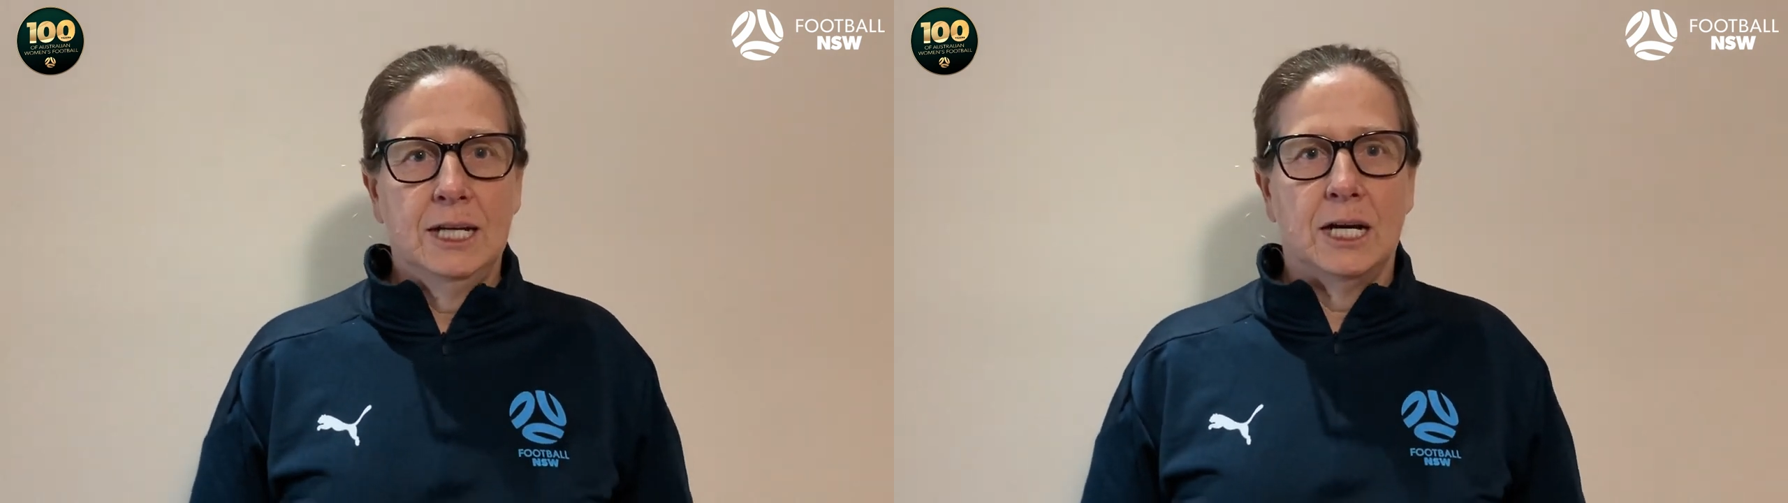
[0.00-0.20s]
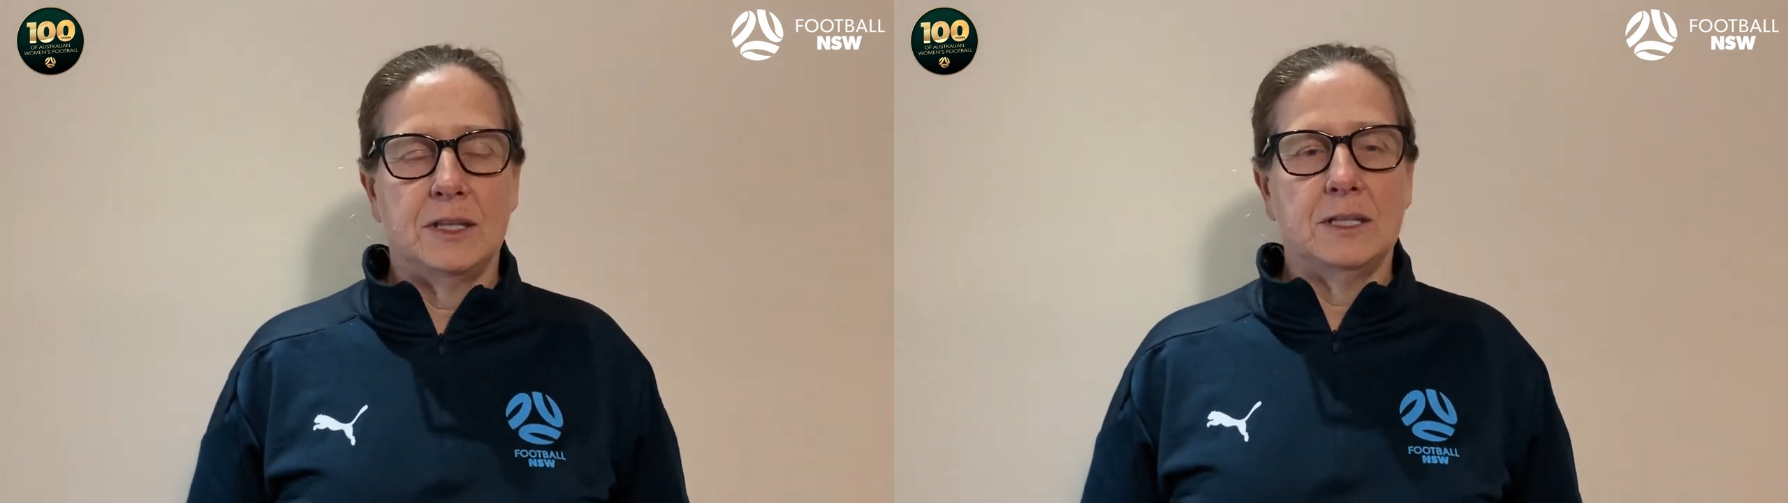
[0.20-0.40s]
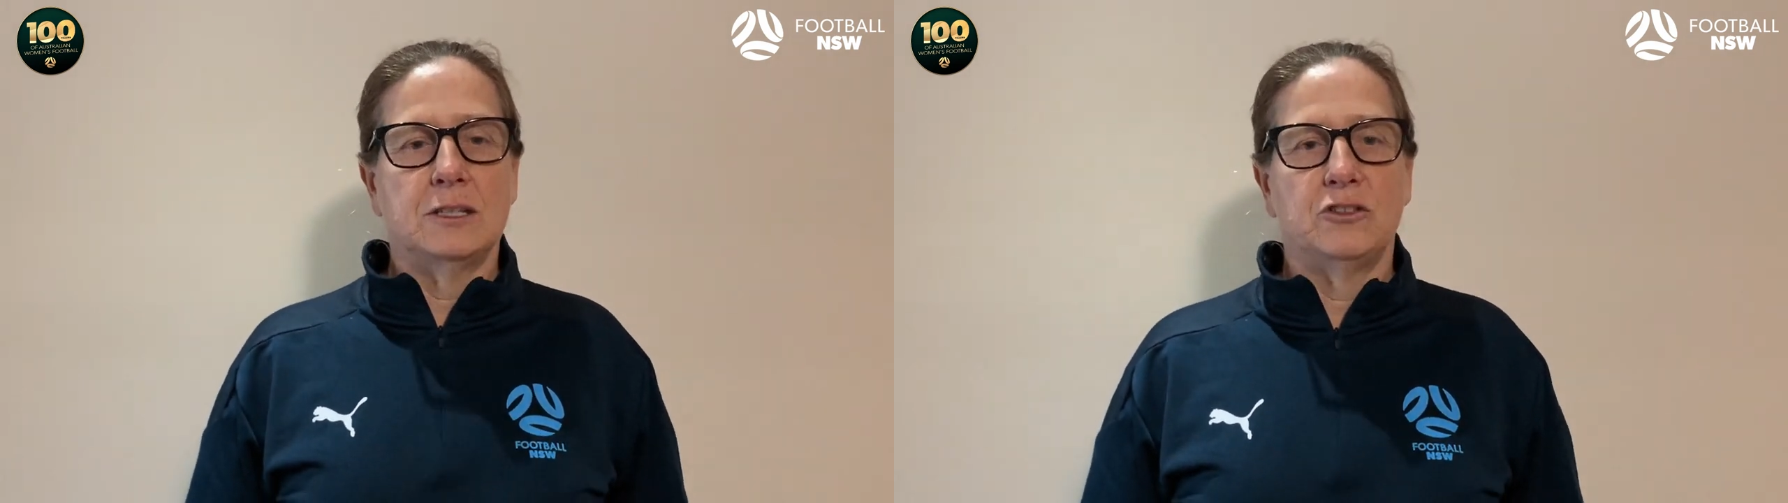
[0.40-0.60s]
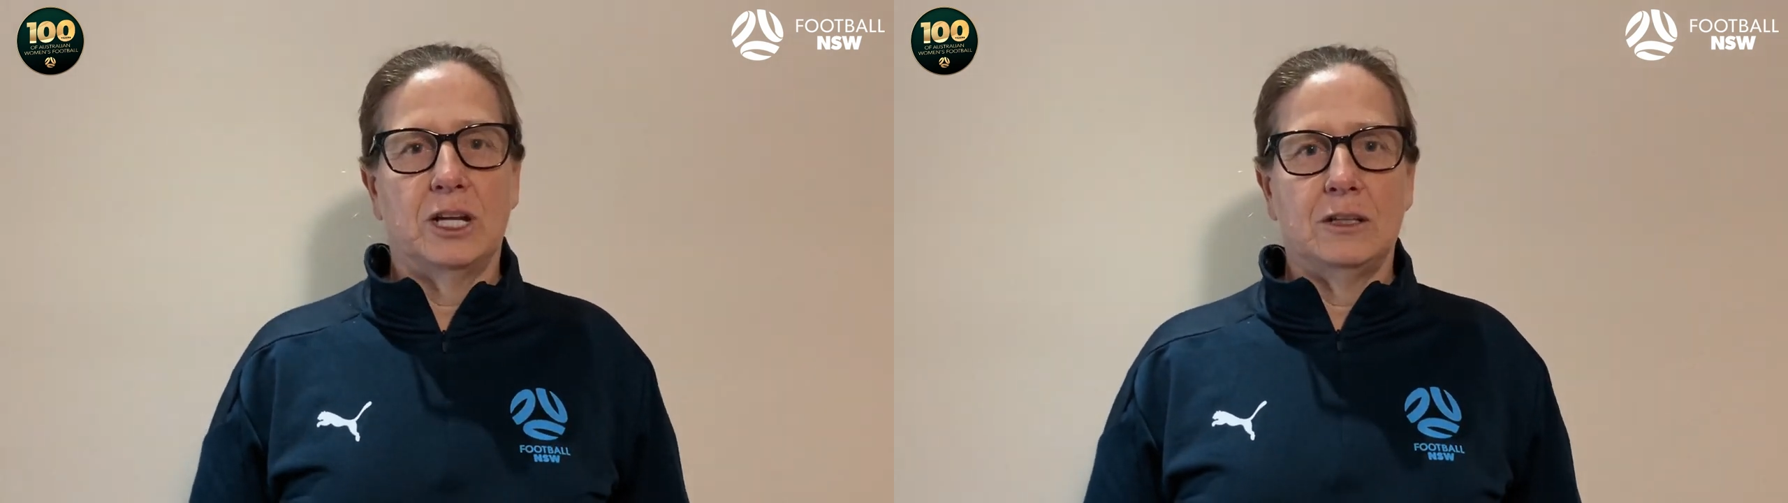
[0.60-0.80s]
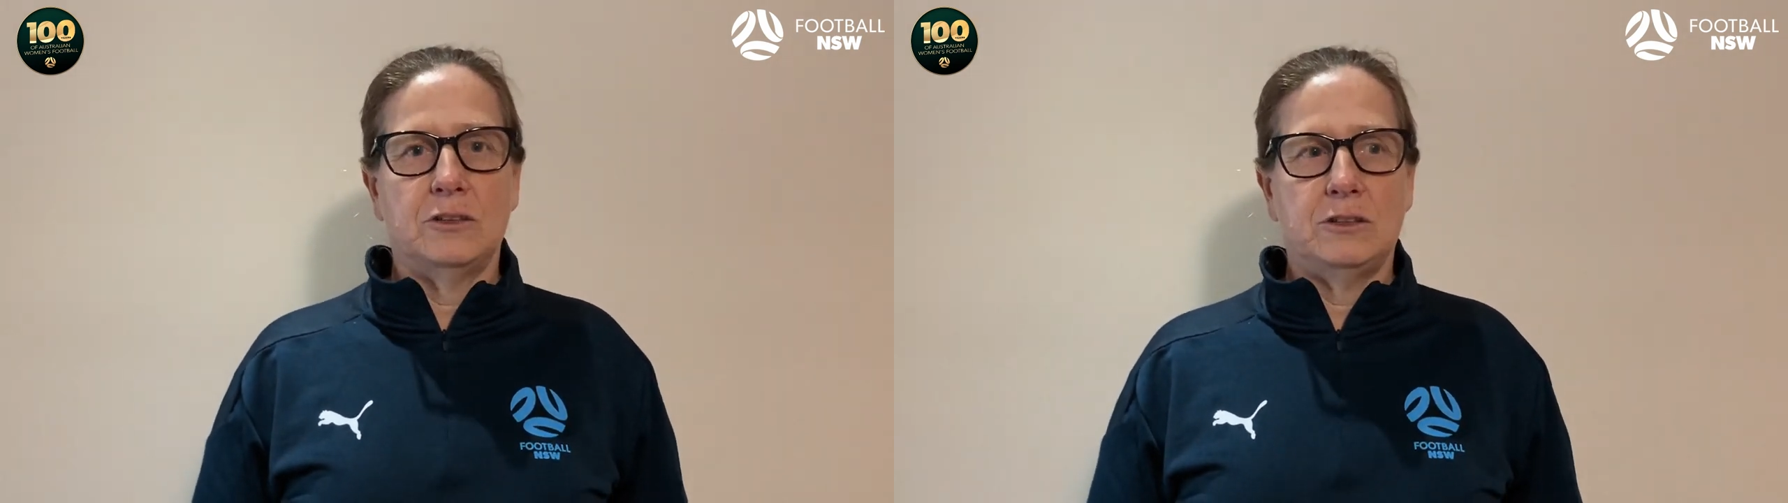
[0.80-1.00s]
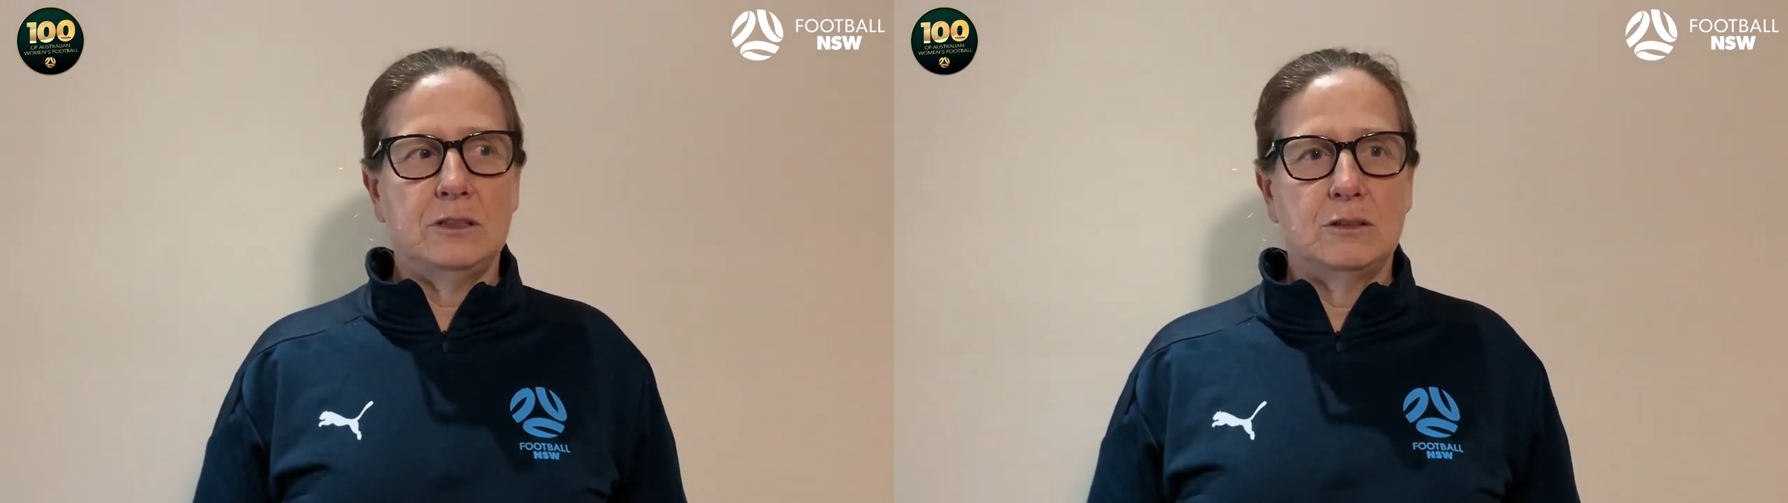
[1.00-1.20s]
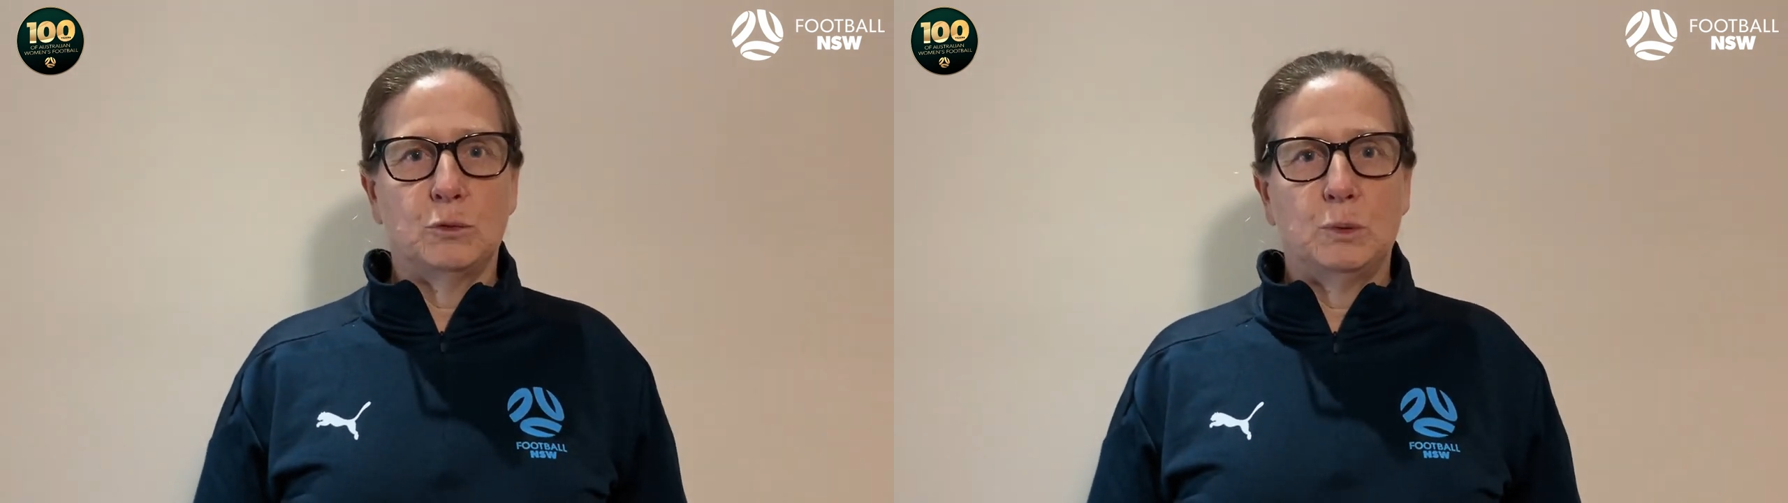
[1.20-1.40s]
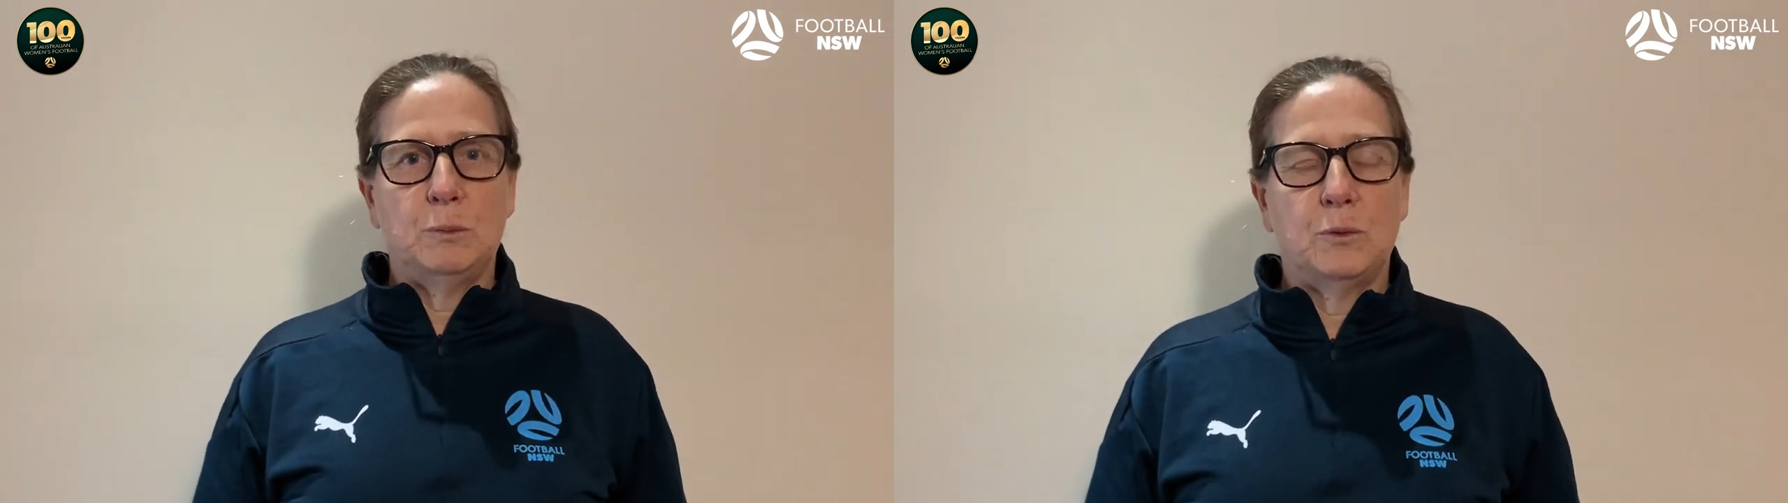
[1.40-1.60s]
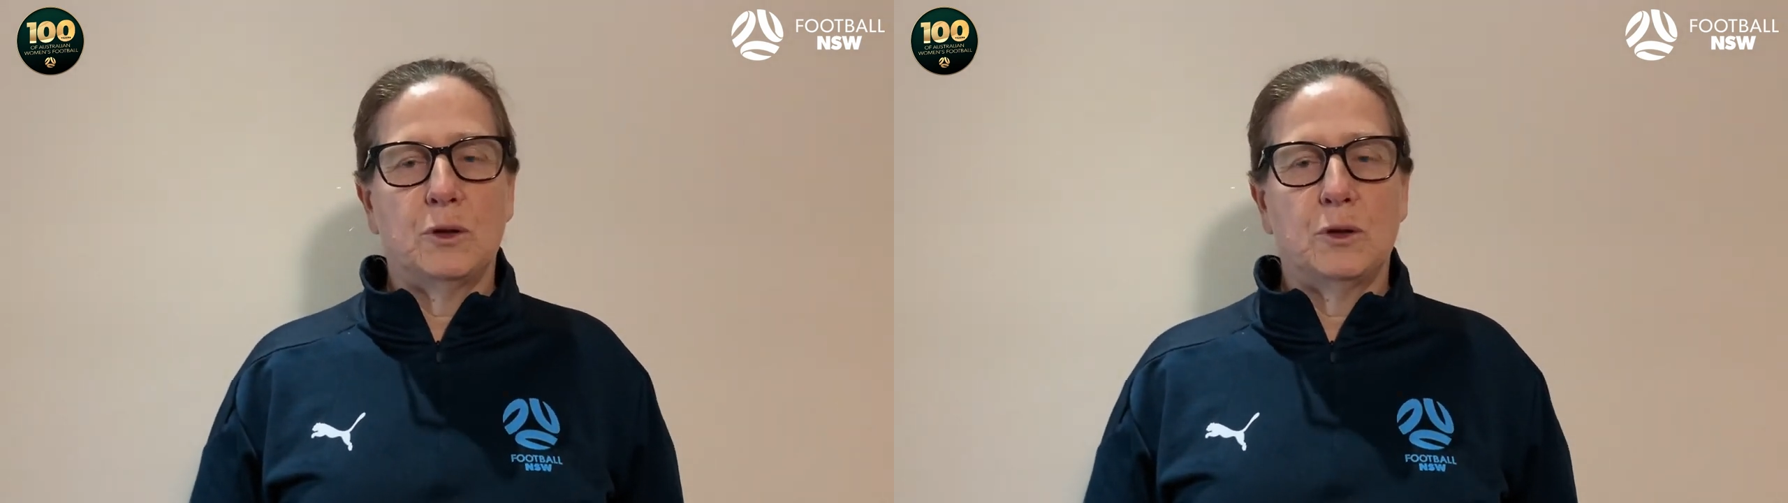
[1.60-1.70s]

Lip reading: I think the challenge is for people